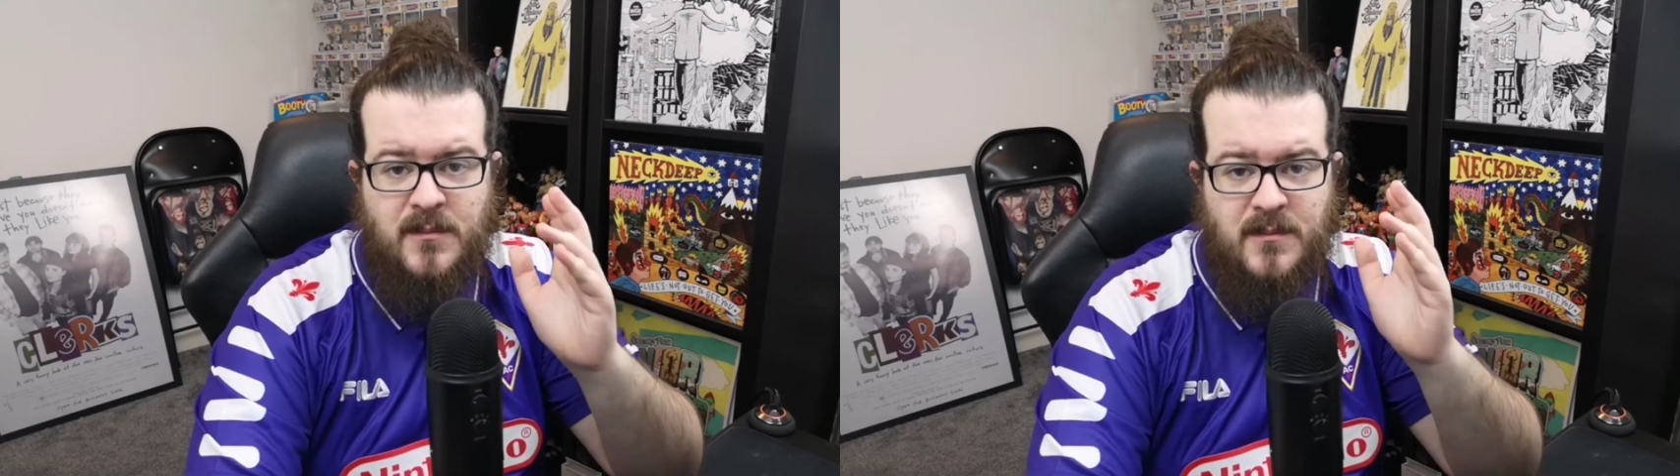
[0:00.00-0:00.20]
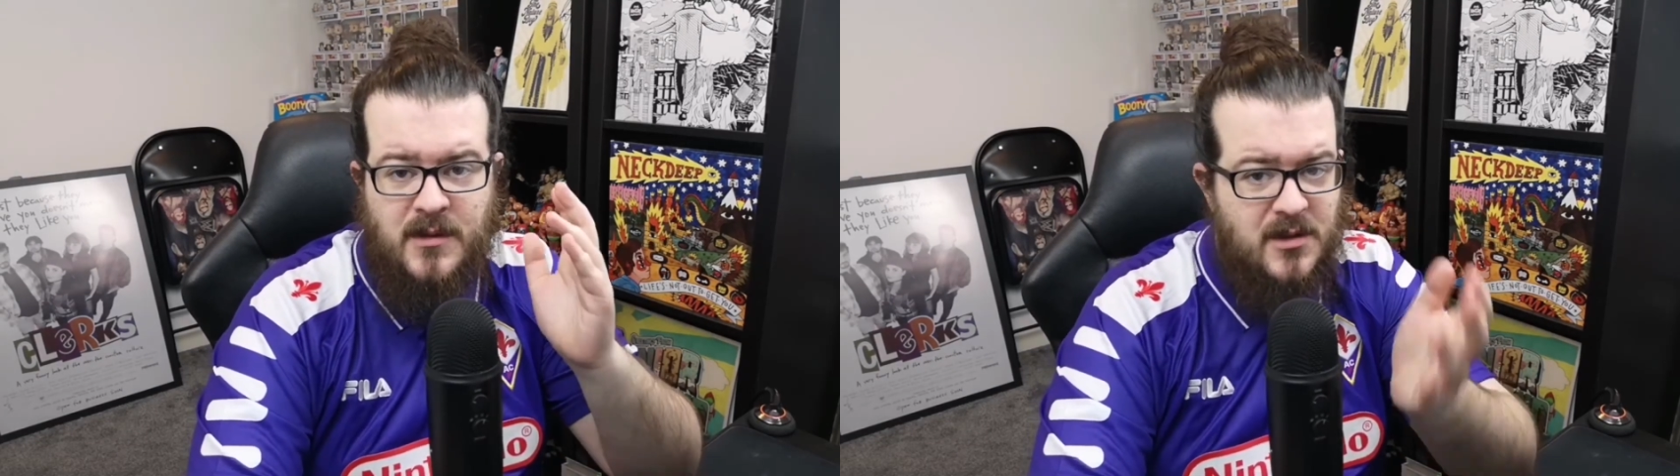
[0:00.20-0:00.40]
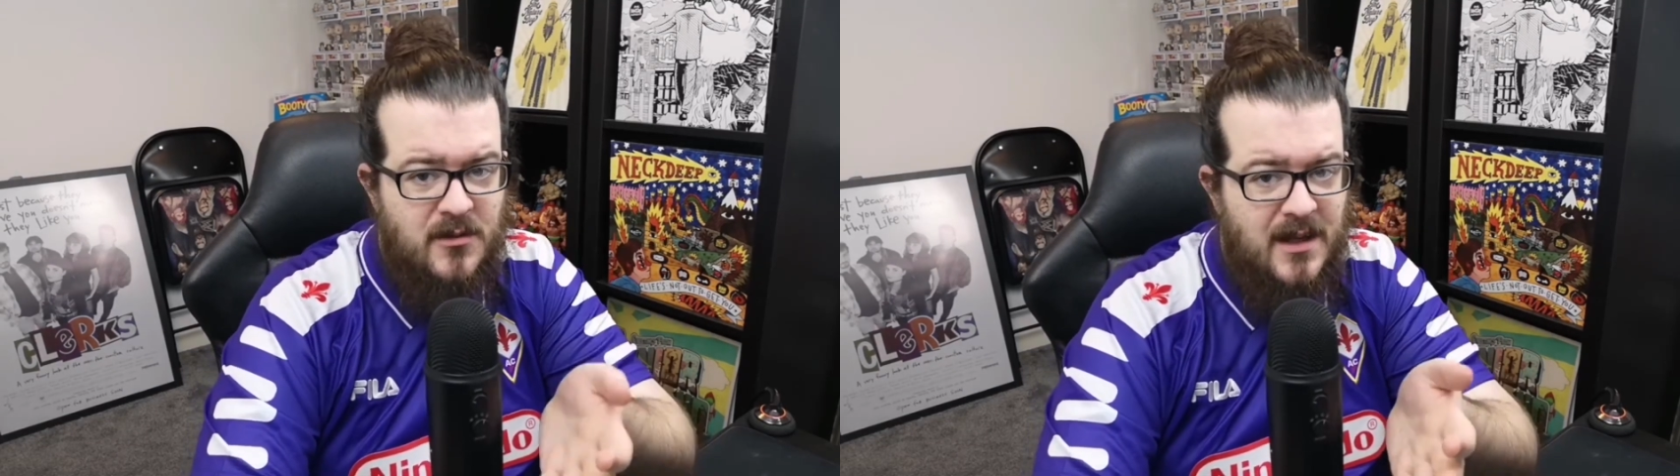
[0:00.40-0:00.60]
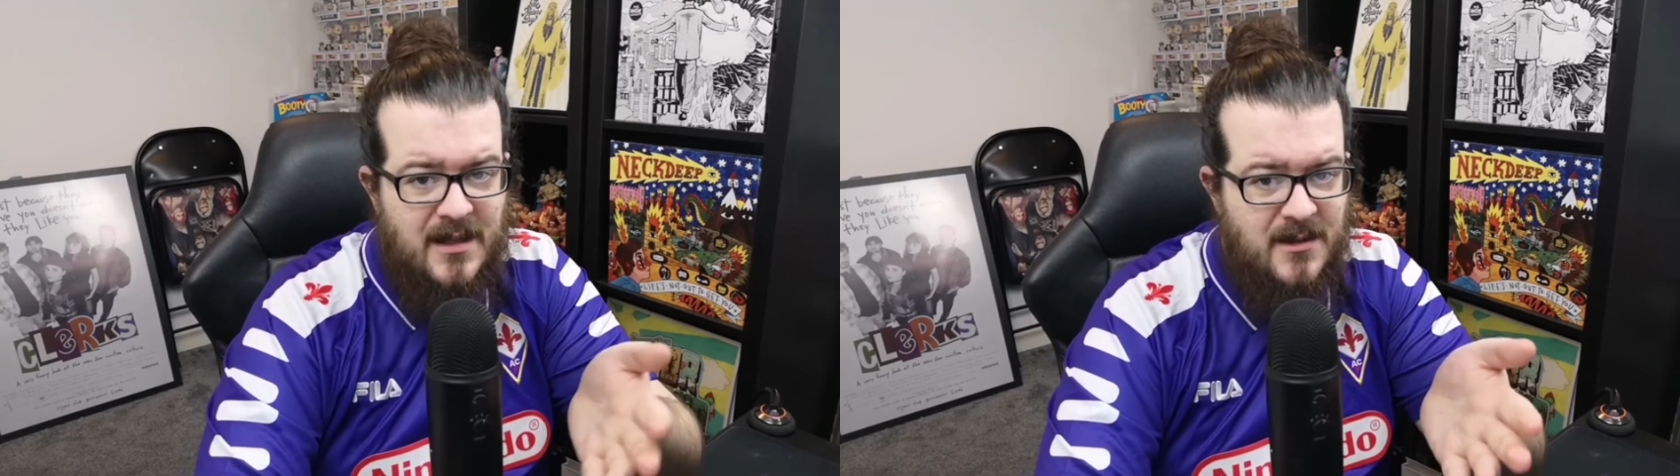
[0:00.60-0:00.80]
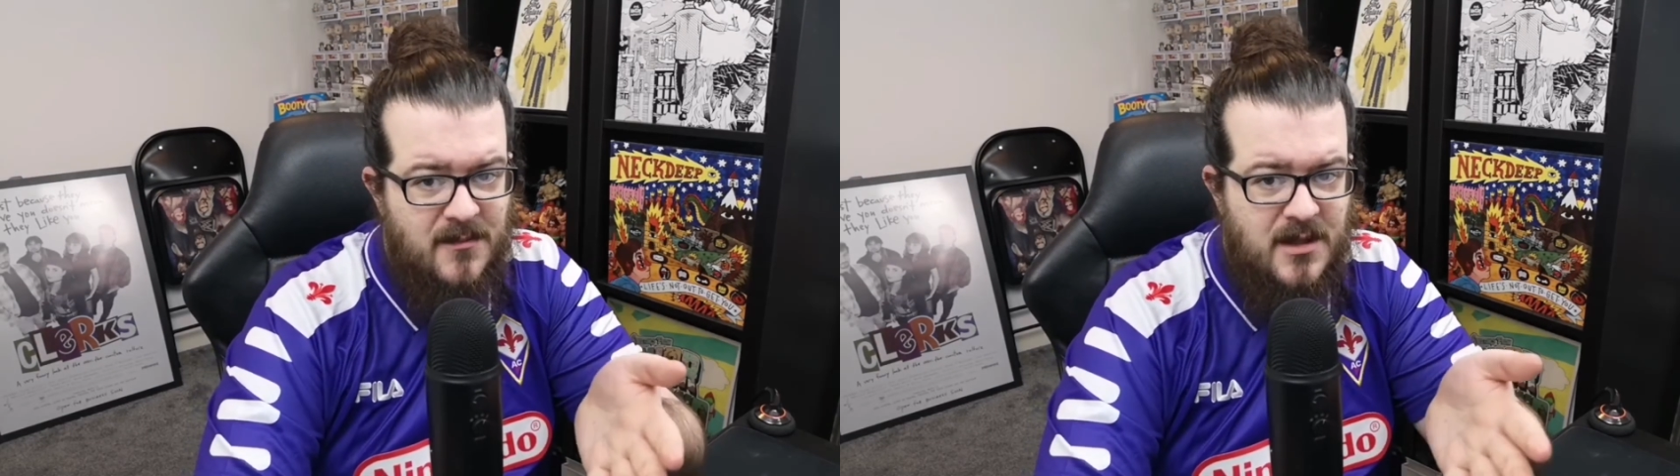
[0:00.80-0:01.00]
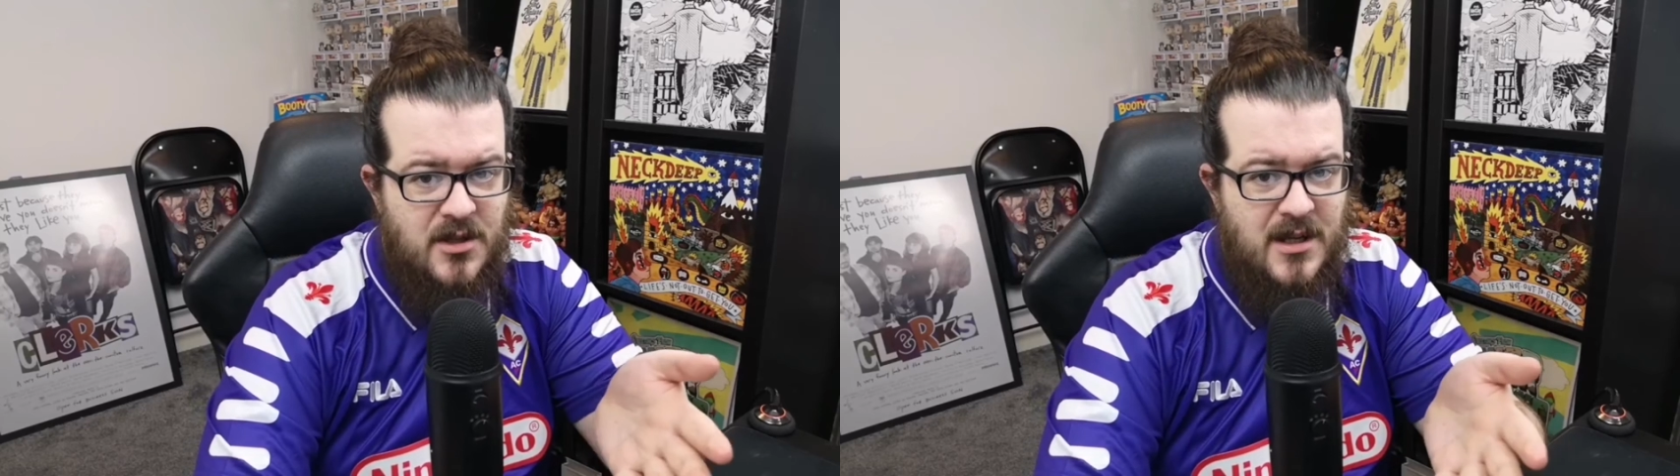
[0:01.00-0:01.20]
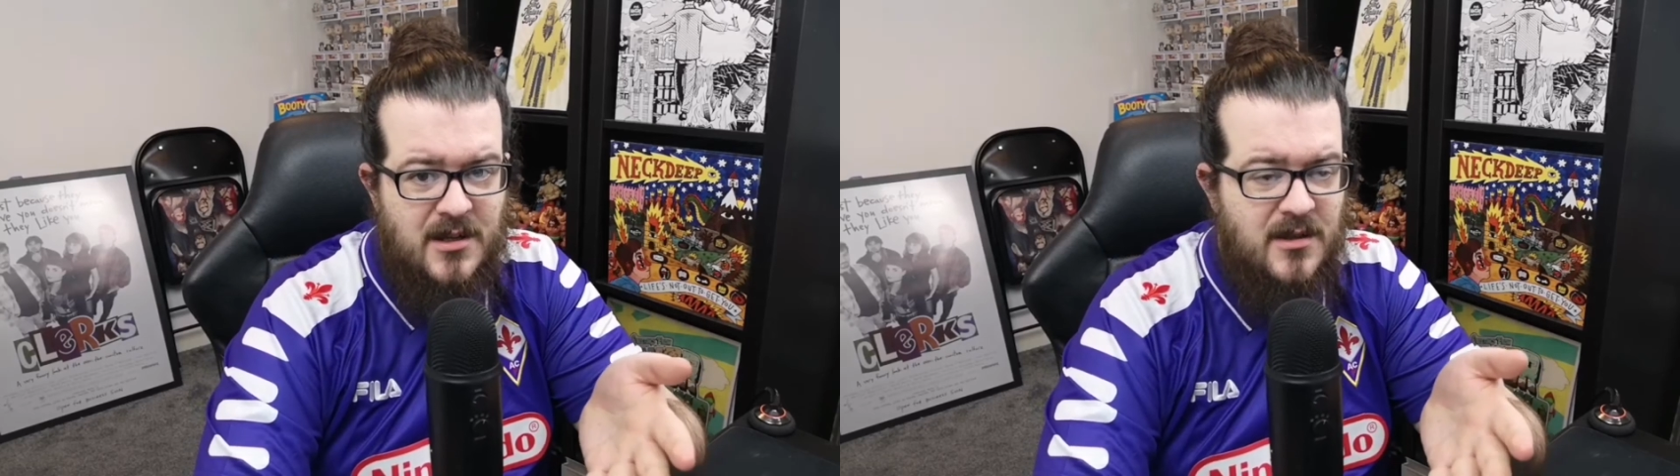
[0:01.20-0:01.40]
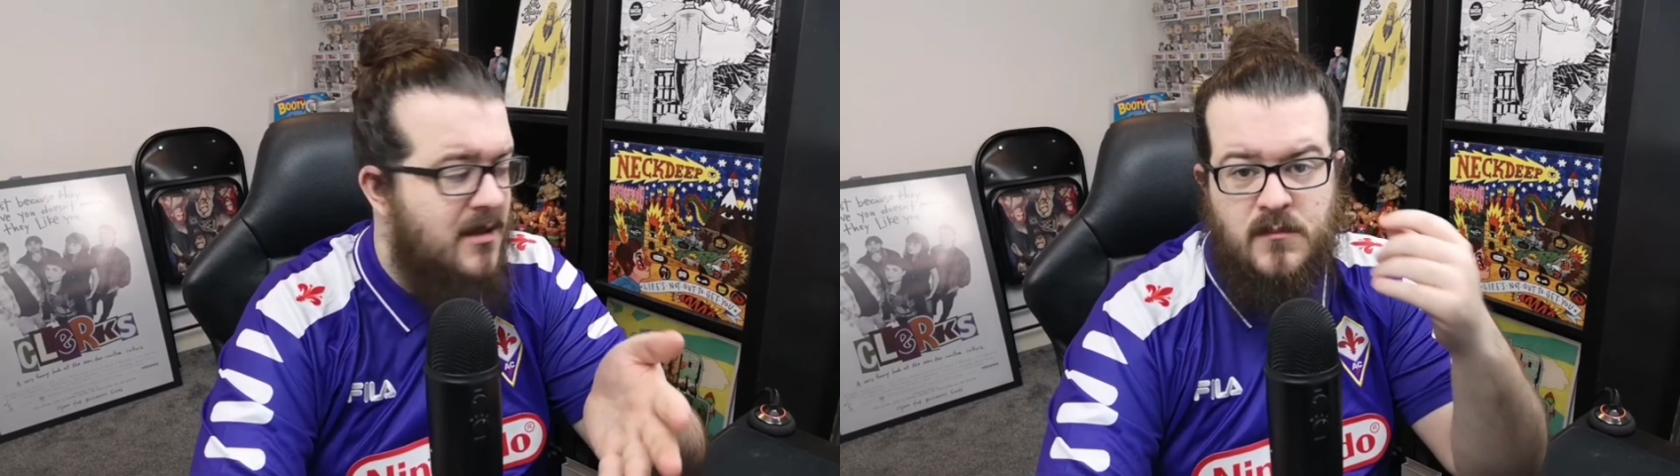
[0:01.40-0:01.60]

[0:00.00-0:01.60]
you'll still get some suggestions.